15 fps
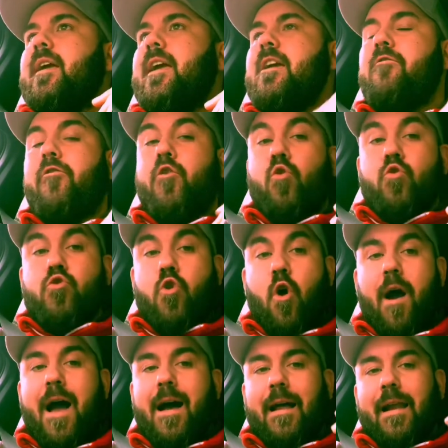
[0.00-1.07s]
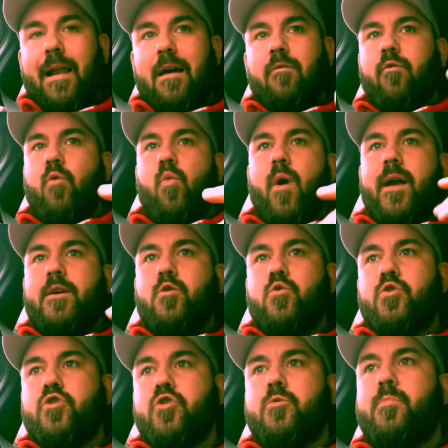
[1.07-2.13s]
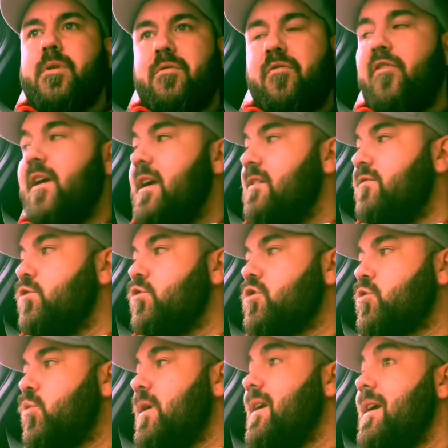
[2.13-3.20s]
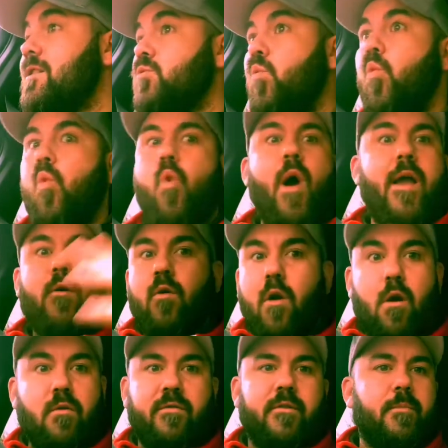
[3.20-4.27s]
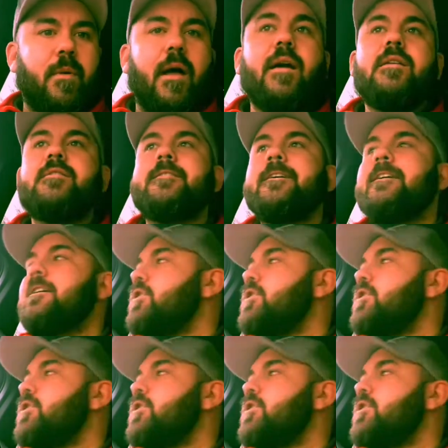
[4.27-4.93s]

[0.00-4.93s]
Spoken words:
if you're not at a level where you should be fit, if your swing is way all over the place,